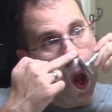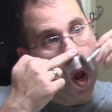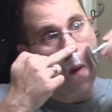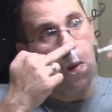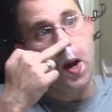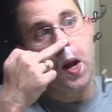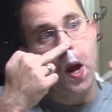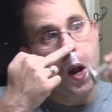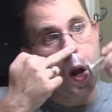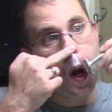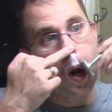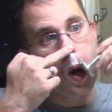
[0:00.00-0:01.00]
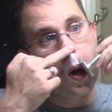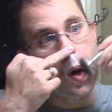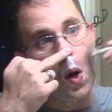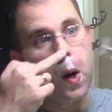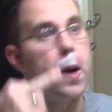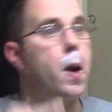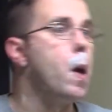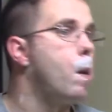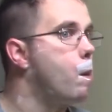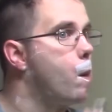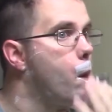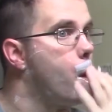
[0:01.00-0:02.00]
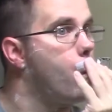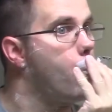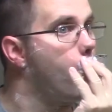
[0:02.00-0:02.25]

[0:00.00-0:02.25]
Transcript: If I can't get it good and cleaned up, yeah.